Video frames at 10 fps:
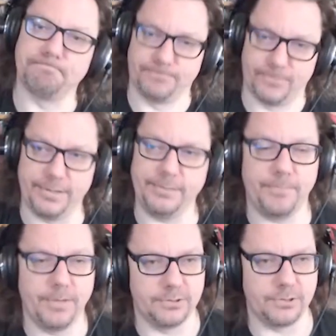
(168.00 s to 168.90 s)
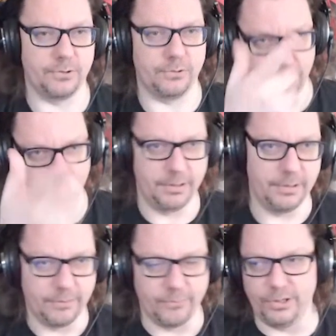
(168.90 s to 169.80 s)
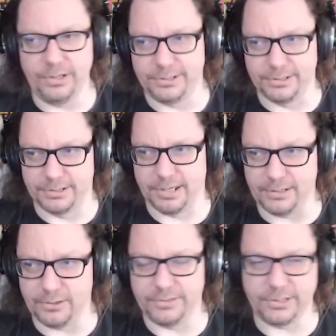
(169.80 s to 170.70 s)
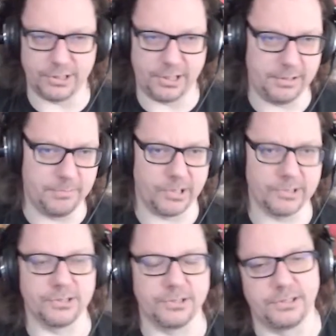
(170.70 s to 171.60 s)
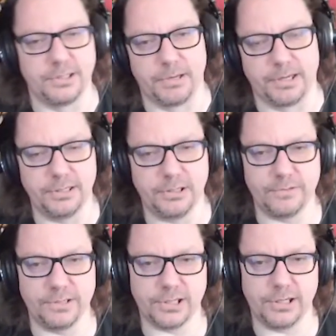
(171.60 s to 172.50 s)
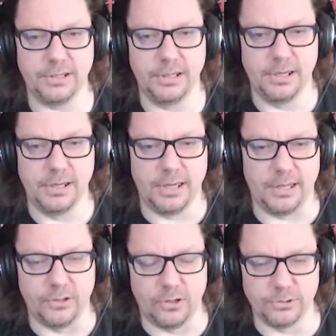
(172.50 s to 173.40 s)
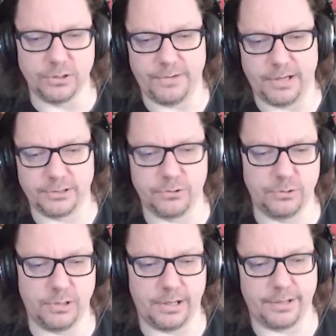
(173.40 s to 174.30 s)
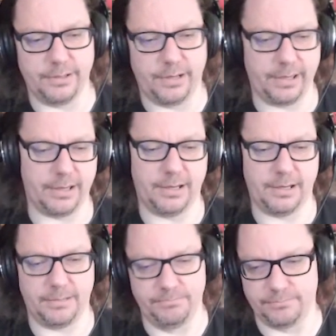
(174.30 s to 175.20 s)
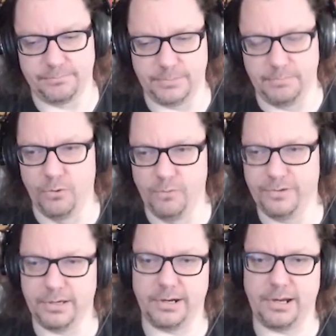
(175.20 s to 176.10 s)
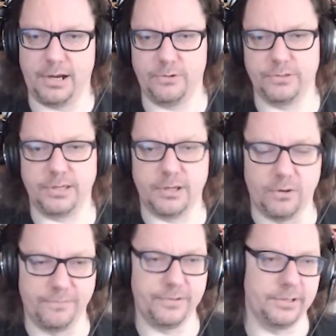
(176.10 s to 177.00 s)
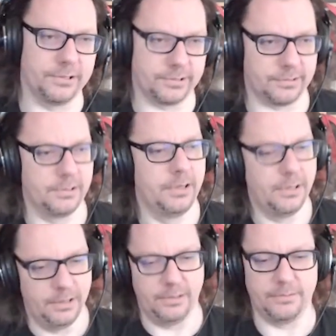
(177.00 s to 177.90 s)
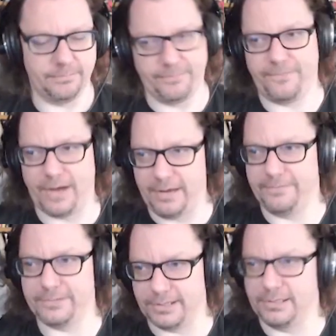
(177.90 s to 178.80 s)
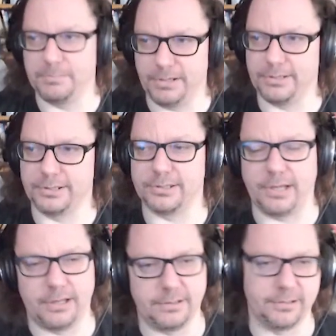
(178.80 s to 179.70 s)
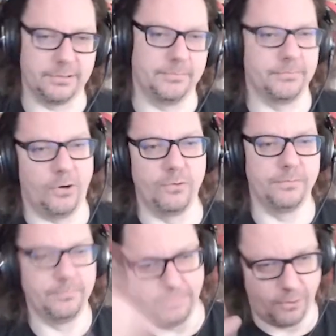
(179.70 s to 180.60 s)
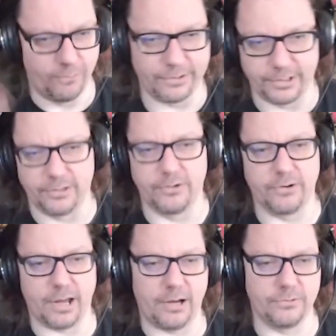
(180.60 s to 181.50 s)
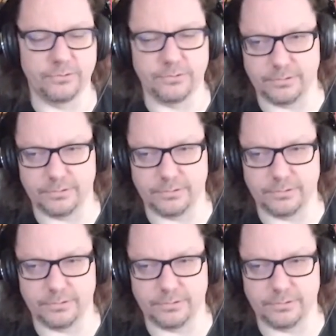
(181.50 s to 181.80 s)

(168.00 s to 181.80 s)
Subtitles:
Right? So release is the end of the chain, branching is the beginning of the chain. And those of us who are like moving around the office 5 centimeters over the ground,